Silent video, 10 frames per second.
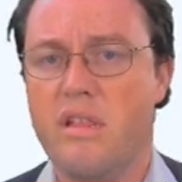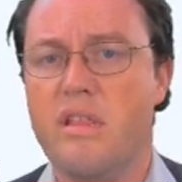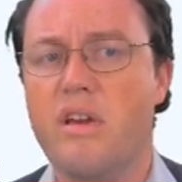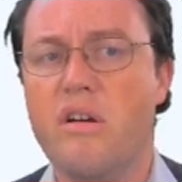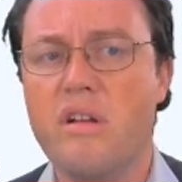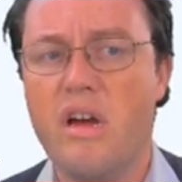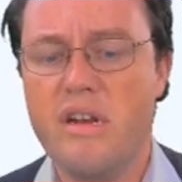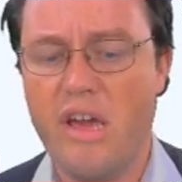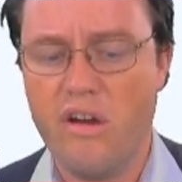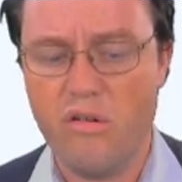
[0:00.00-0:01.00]
The online
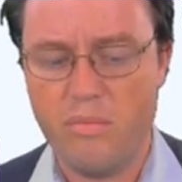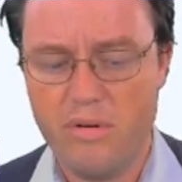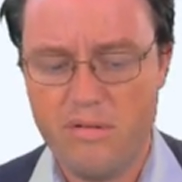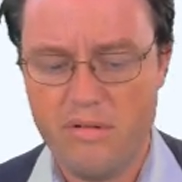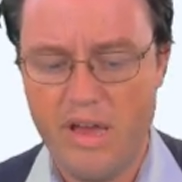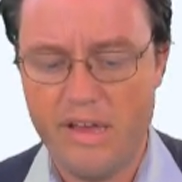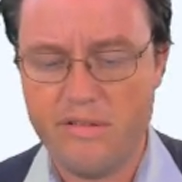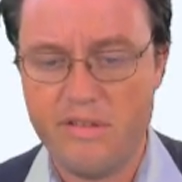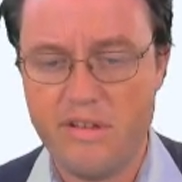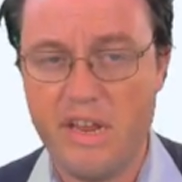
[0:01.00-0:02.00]
help
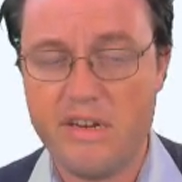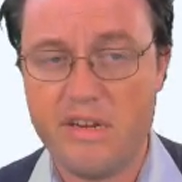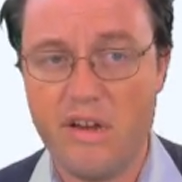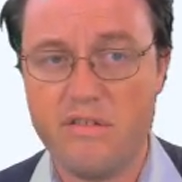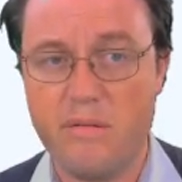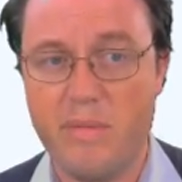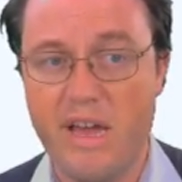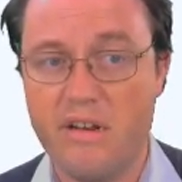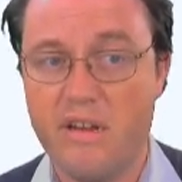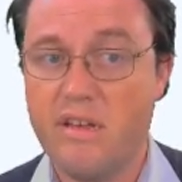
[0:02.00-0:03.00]
has the details
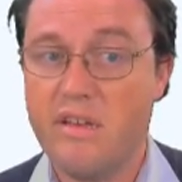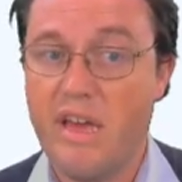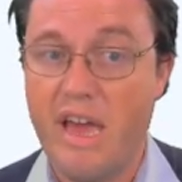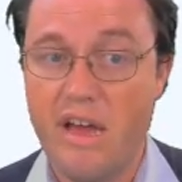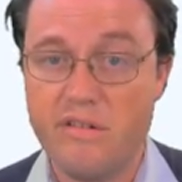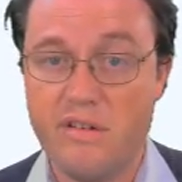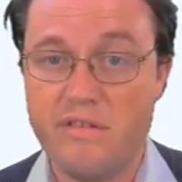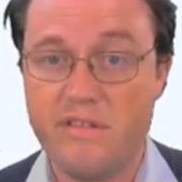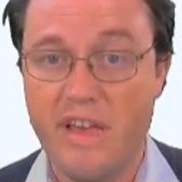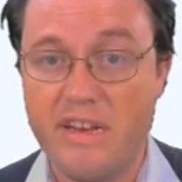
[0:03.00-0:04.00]
about how to
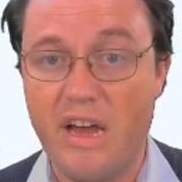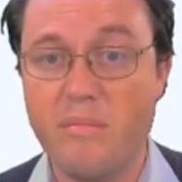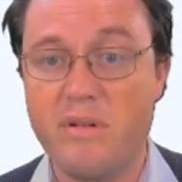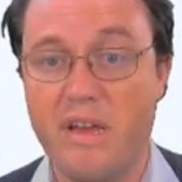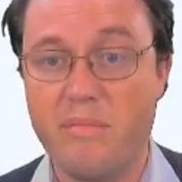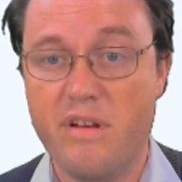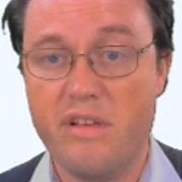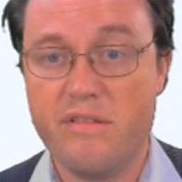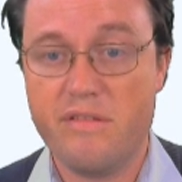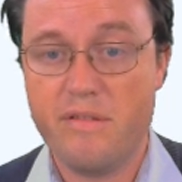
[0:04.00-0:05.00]
set up
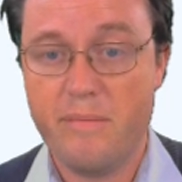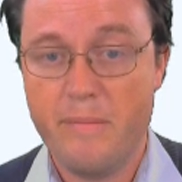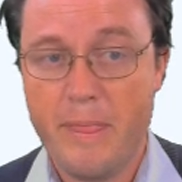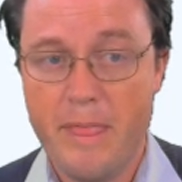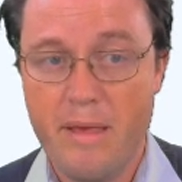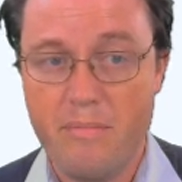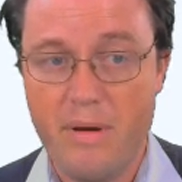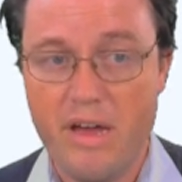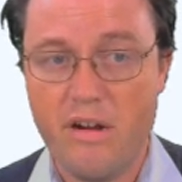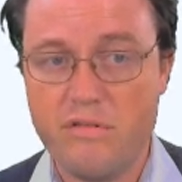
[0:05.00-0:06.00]
templates,
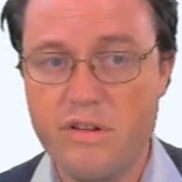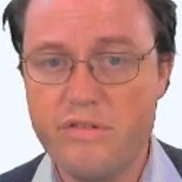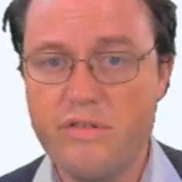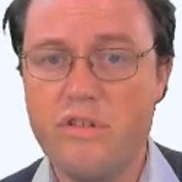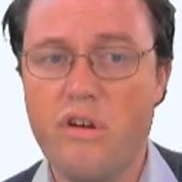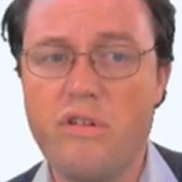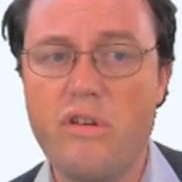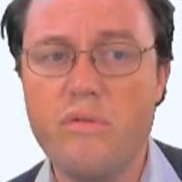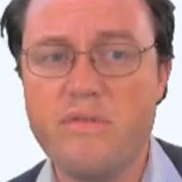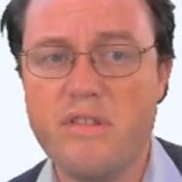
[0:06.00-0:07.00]
but I'll just show
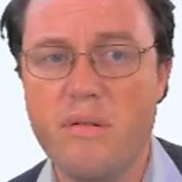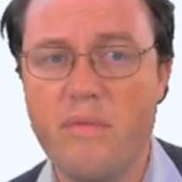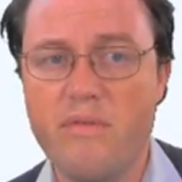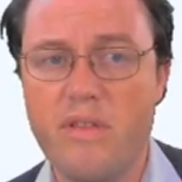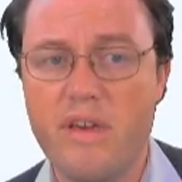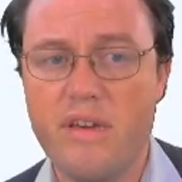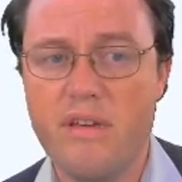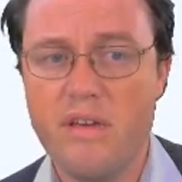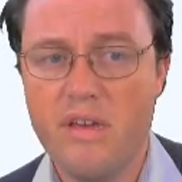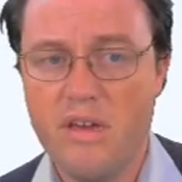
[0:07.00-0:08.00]
you some of the
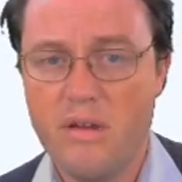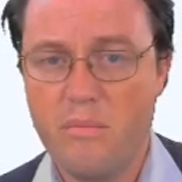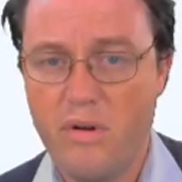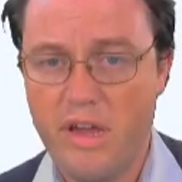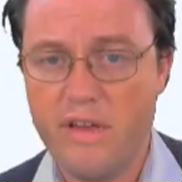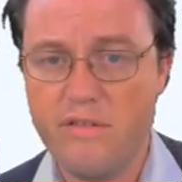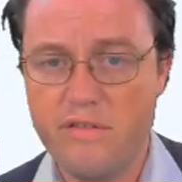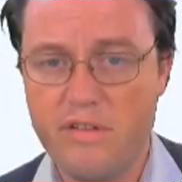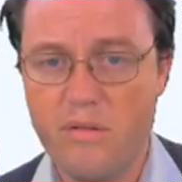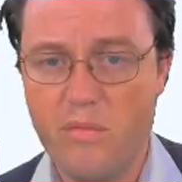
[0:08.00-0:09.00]

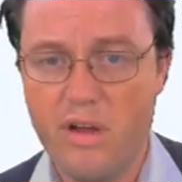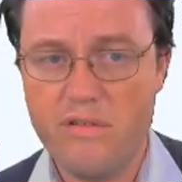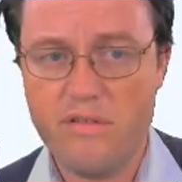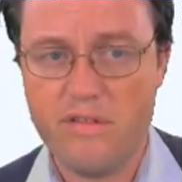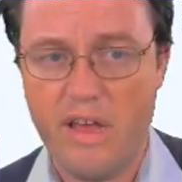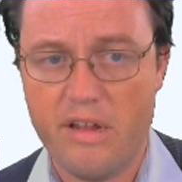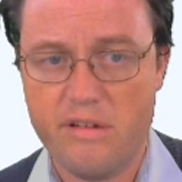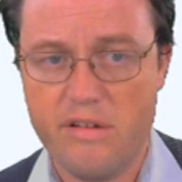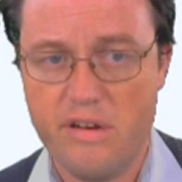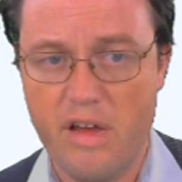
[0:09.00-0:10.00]
pre-existing ones that
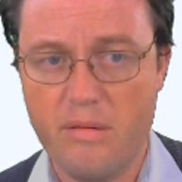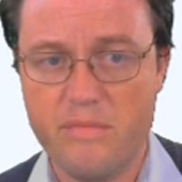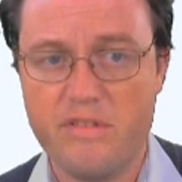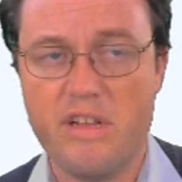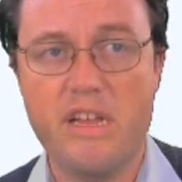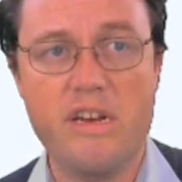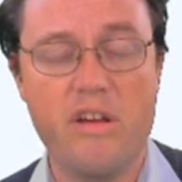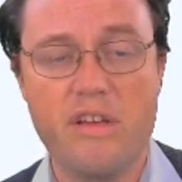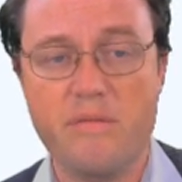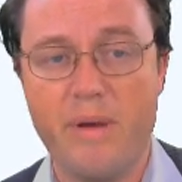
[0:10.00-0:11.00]
Selena
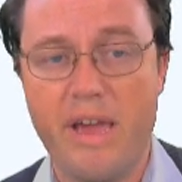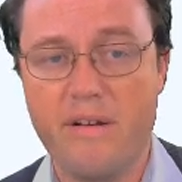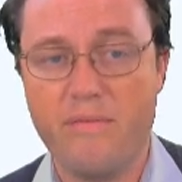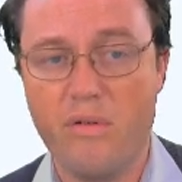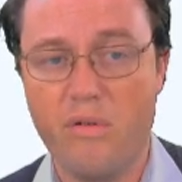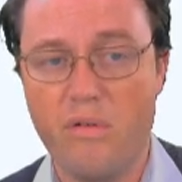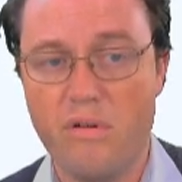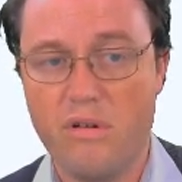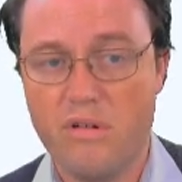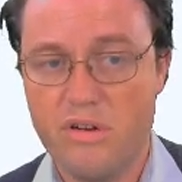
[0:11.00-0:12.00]
has made
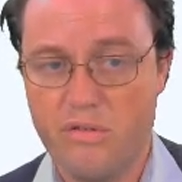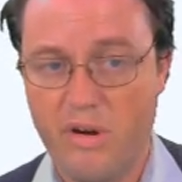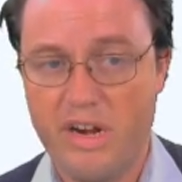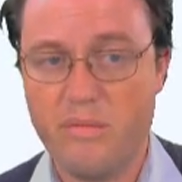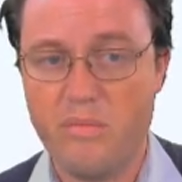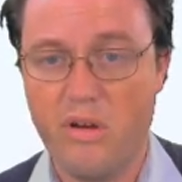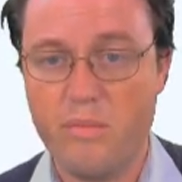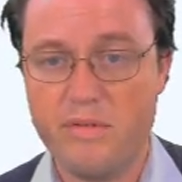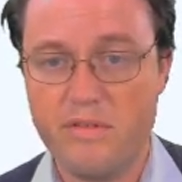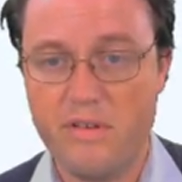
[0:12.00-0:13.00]
for training
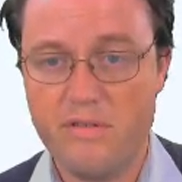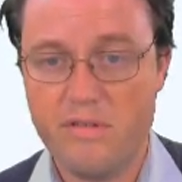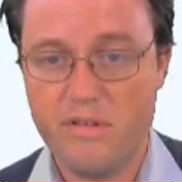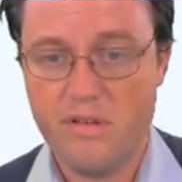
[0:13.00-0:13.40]
purposes.